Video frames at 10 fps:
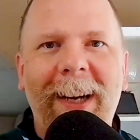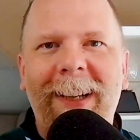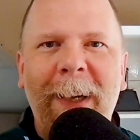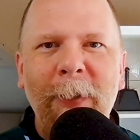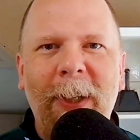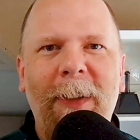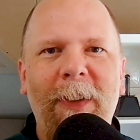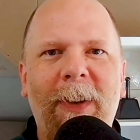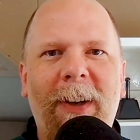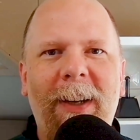I'm
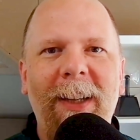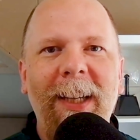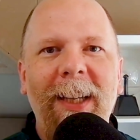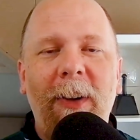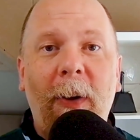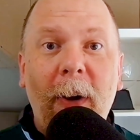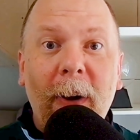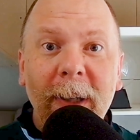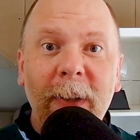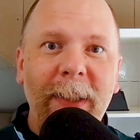Jonathan Hall.
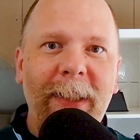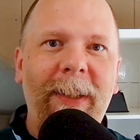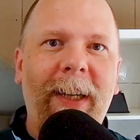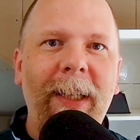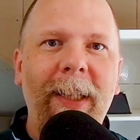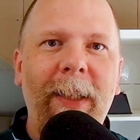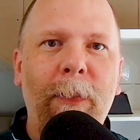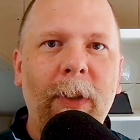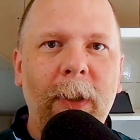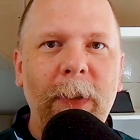Earlier this year, I did a
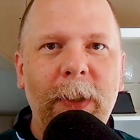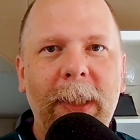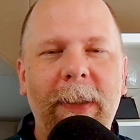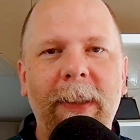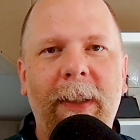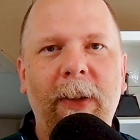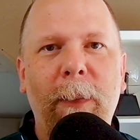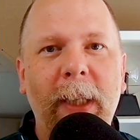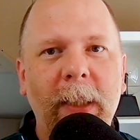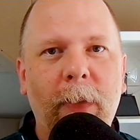book review series on the
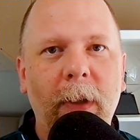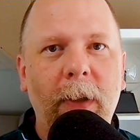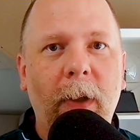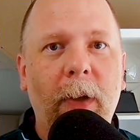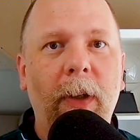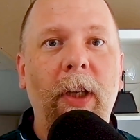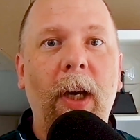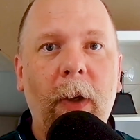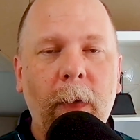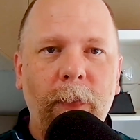best book to learn
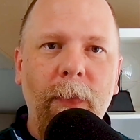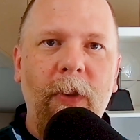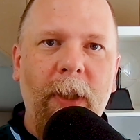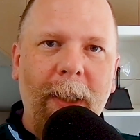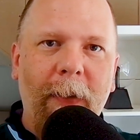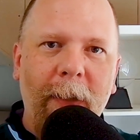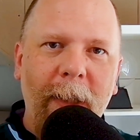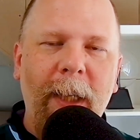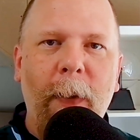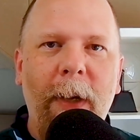Go. Check out the
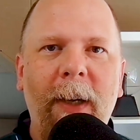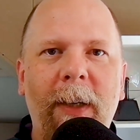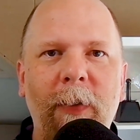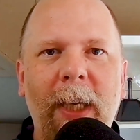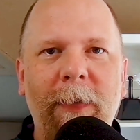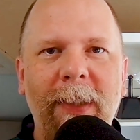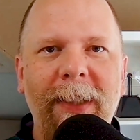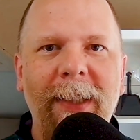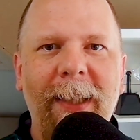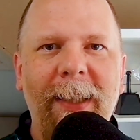link up here if you haven't
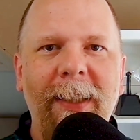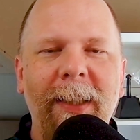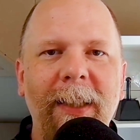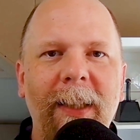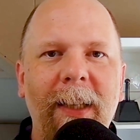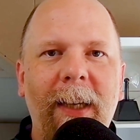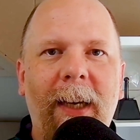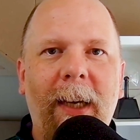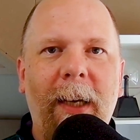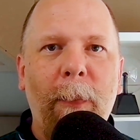seen that.
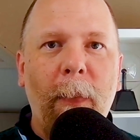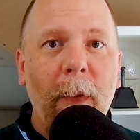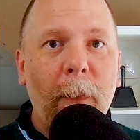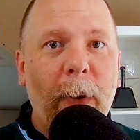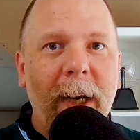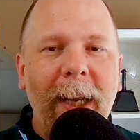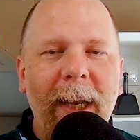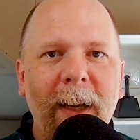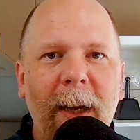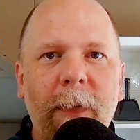But I had
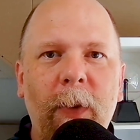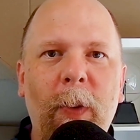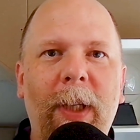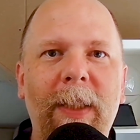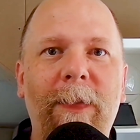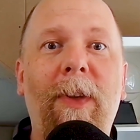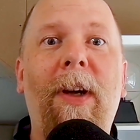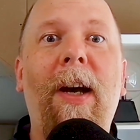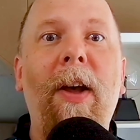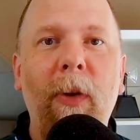a lot of requests for
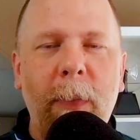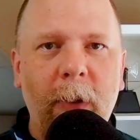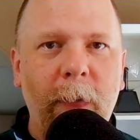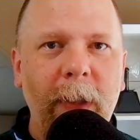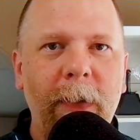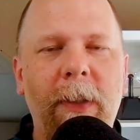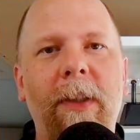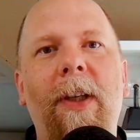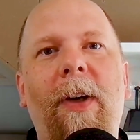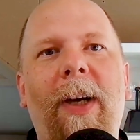other book reviews,
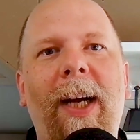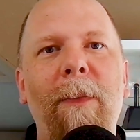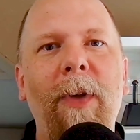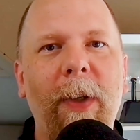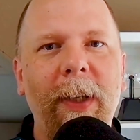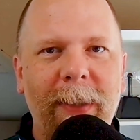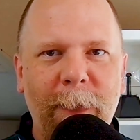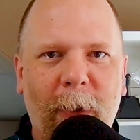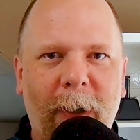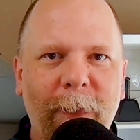so I'm doing some
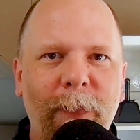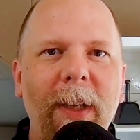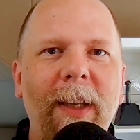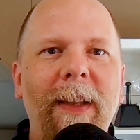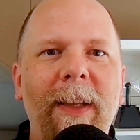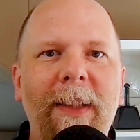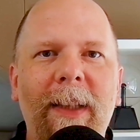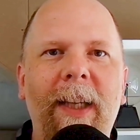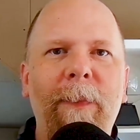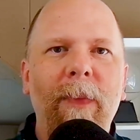more. This
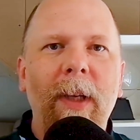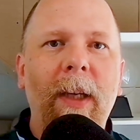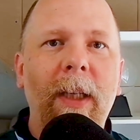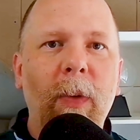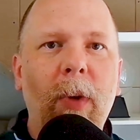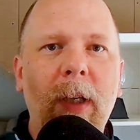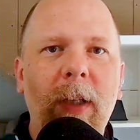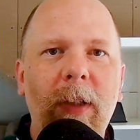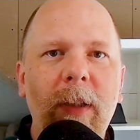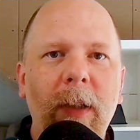time, it's
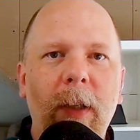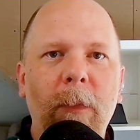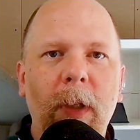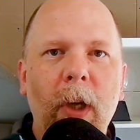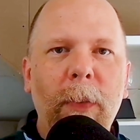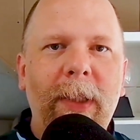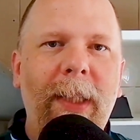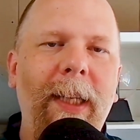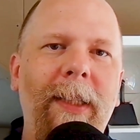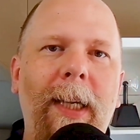100 Go
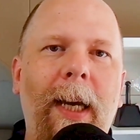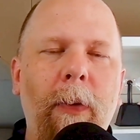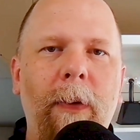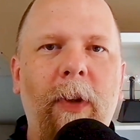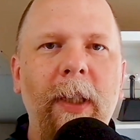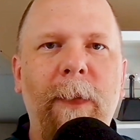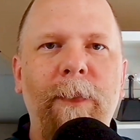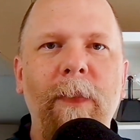Mistakes and How to Avoid Them.